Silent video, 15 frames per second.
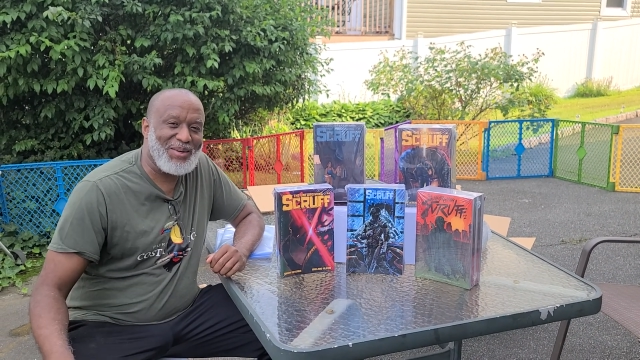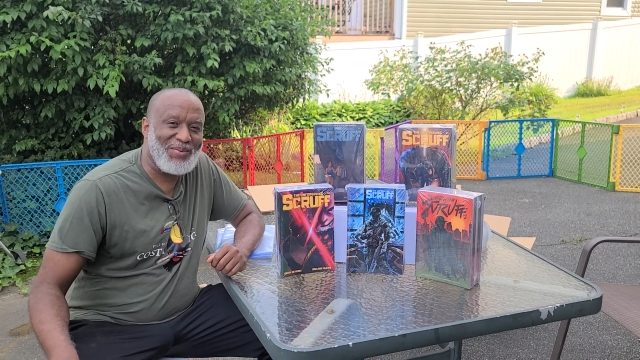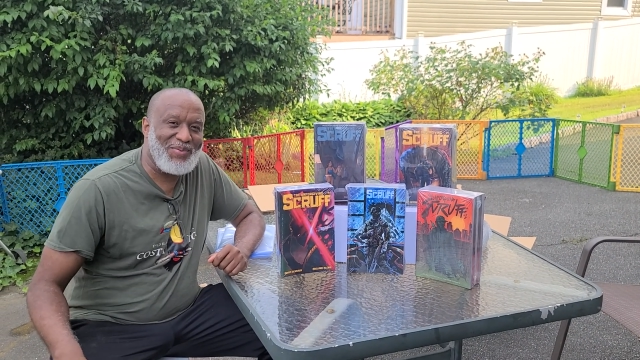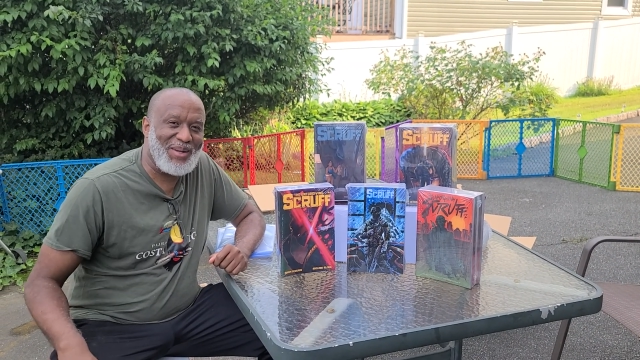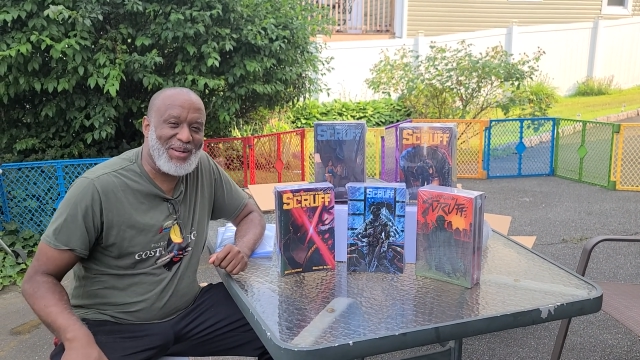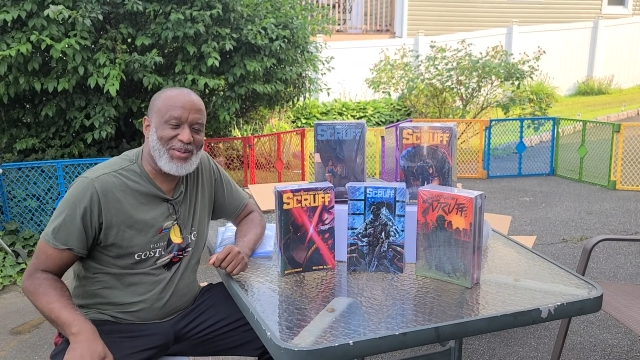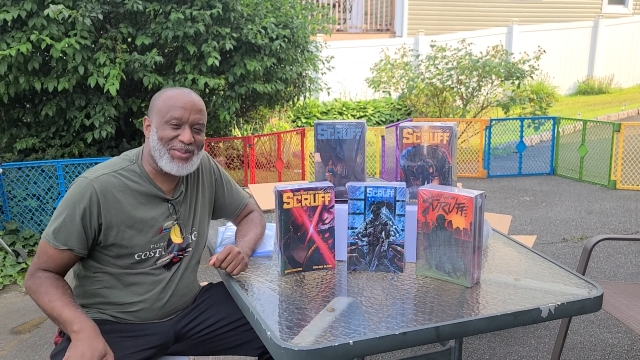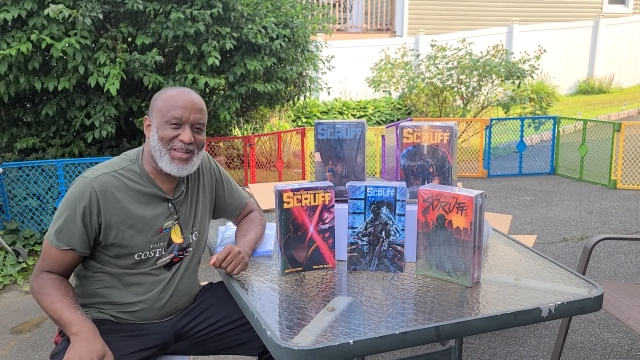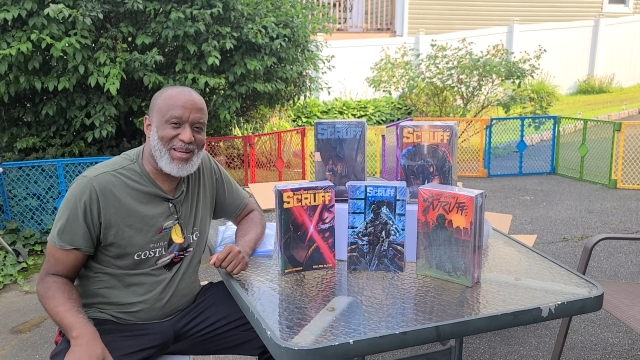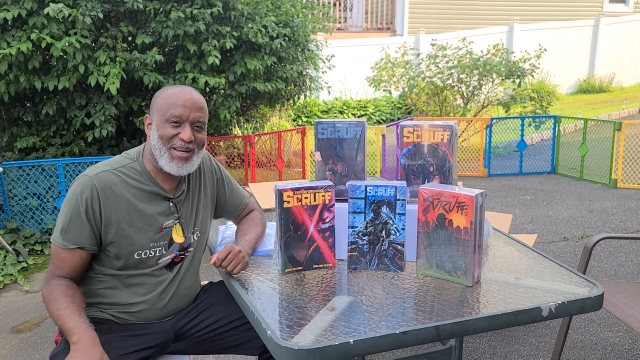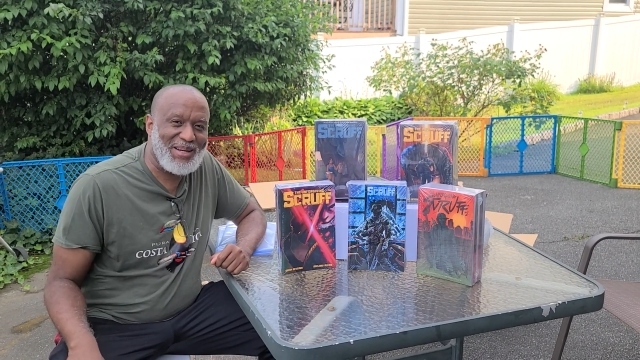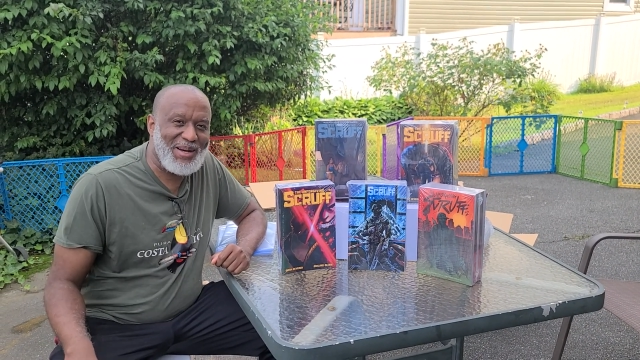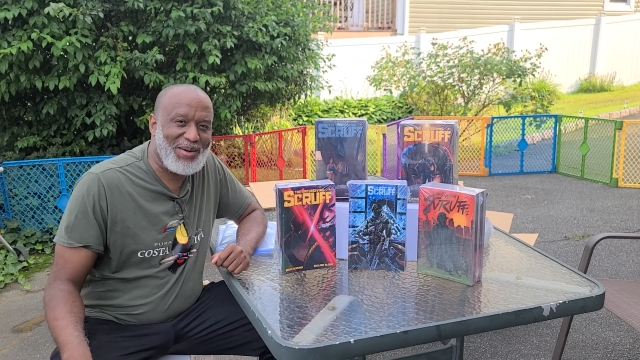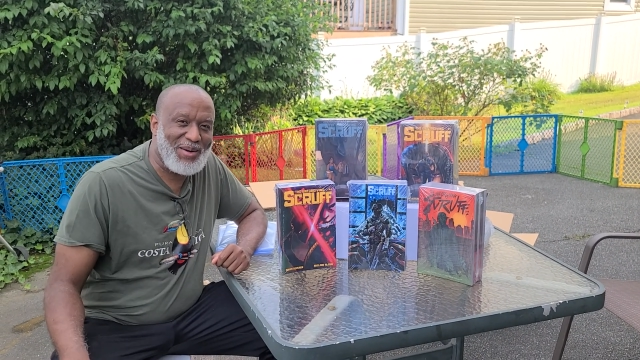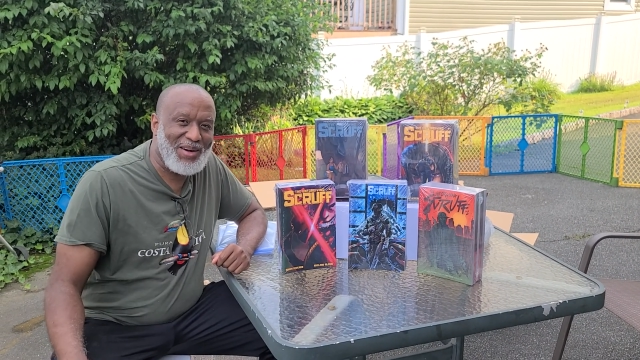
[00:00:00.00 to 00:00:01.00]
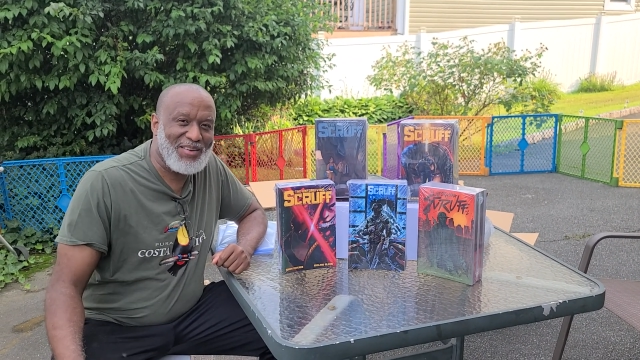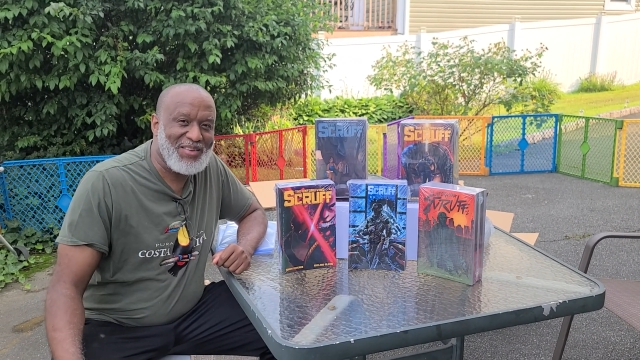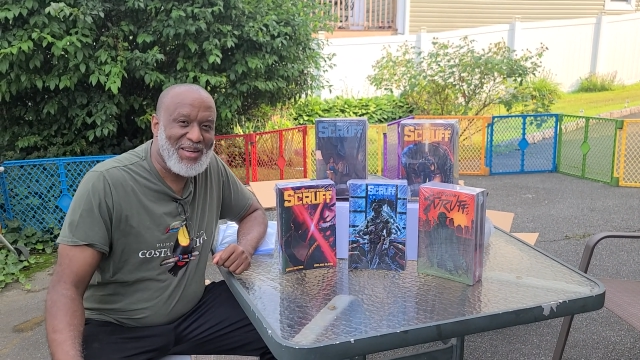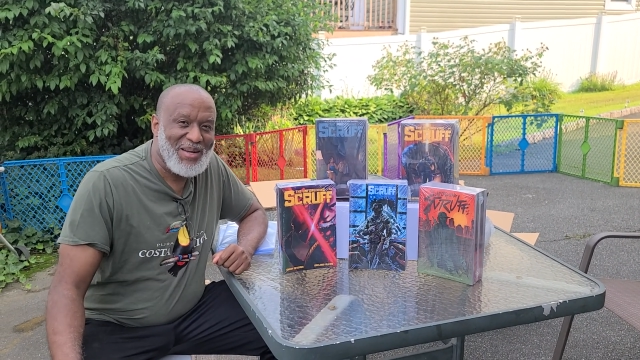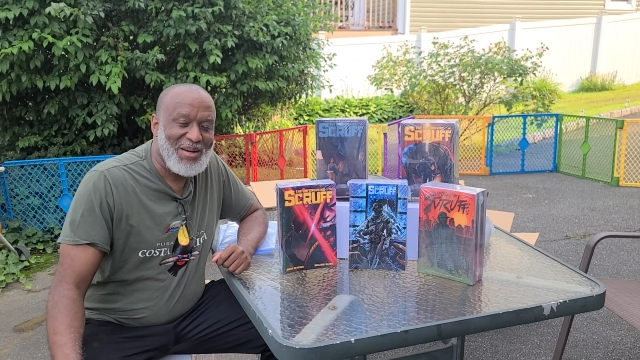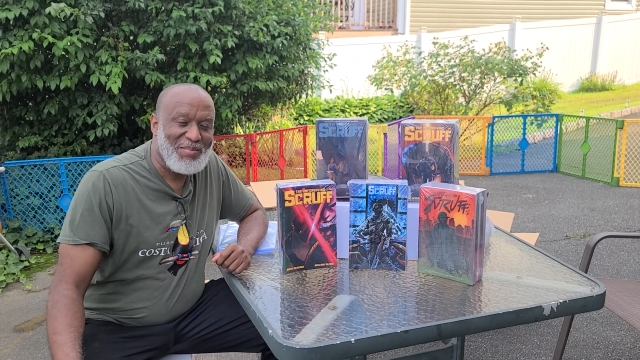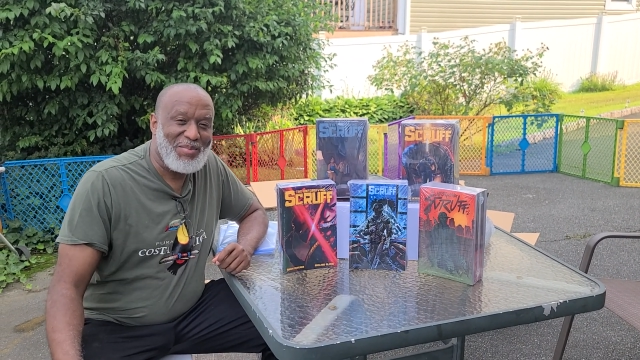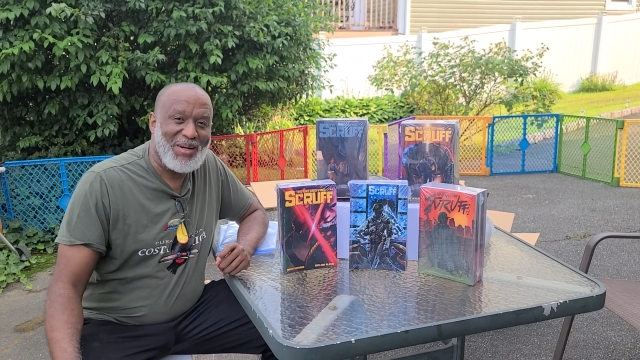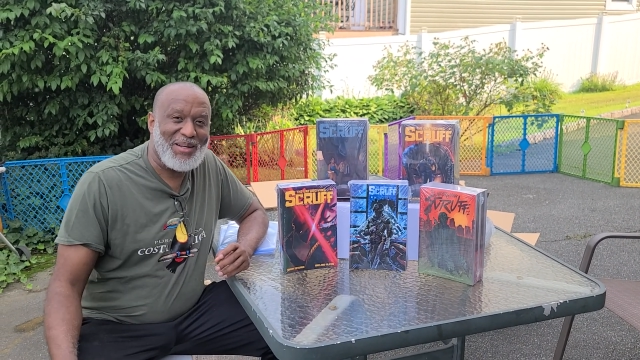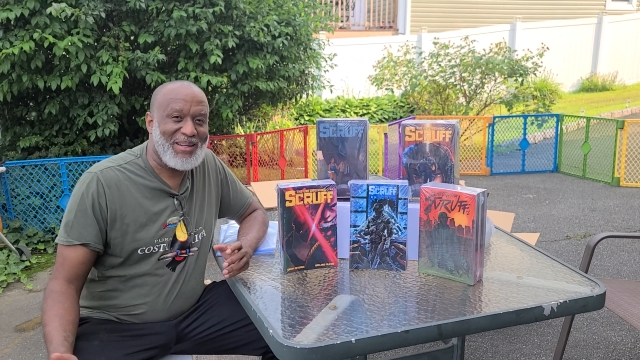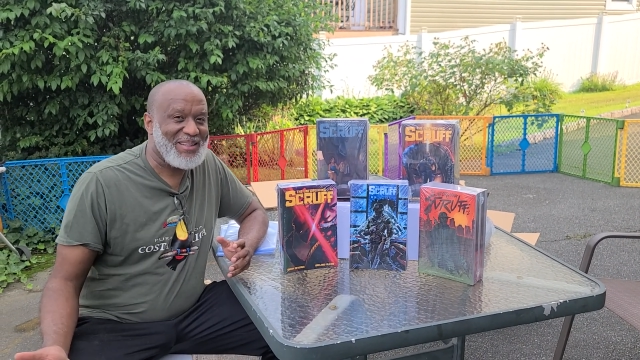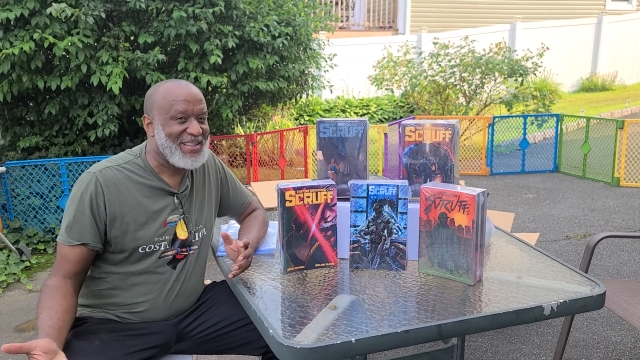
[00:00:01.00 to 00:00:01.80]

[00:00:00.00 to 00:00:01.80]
video's getting cut off, but